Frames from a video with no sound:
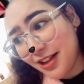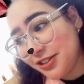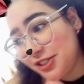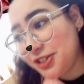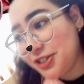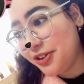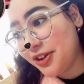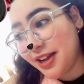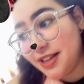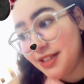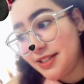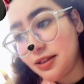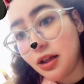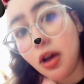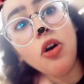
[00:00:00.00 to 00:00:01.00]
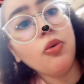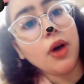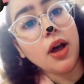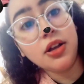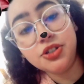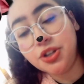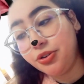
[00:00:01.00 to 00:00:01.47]
I'll show you guys,
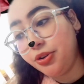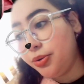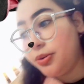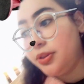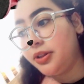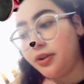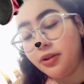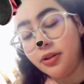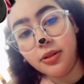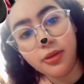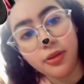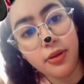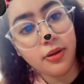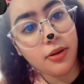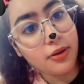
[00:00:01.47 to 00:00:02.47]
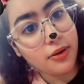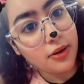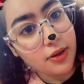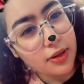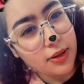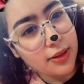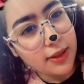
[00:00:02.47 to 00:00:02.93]
oh, I'll show you a little
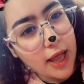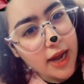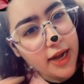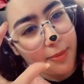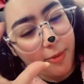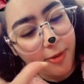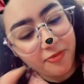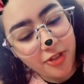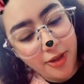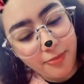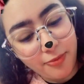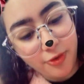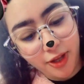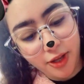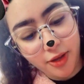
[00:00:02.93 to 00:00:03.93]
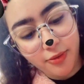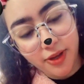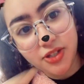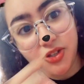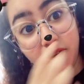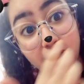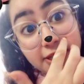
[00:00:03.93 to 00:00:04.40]
lineup of them really
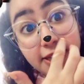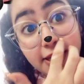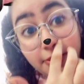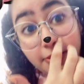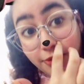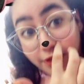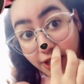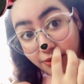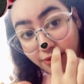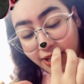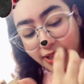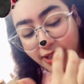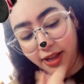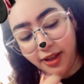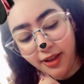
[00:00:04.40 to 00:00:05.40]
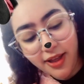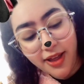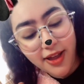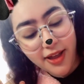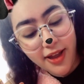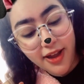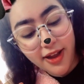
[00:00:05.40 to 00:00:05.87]
quick so you can see them really quickly.
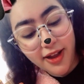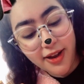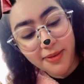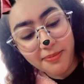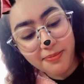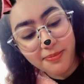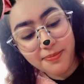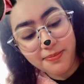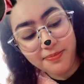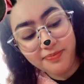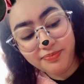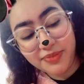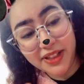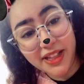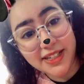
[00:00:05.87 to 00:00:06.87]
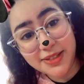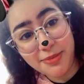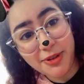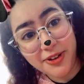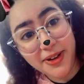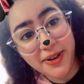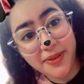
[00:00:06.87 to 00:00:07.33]
And, but that's
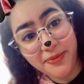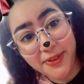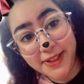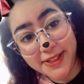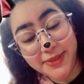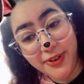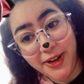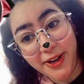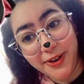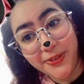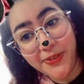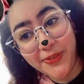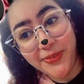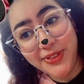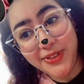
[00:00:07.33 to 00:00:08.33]
about it for this video.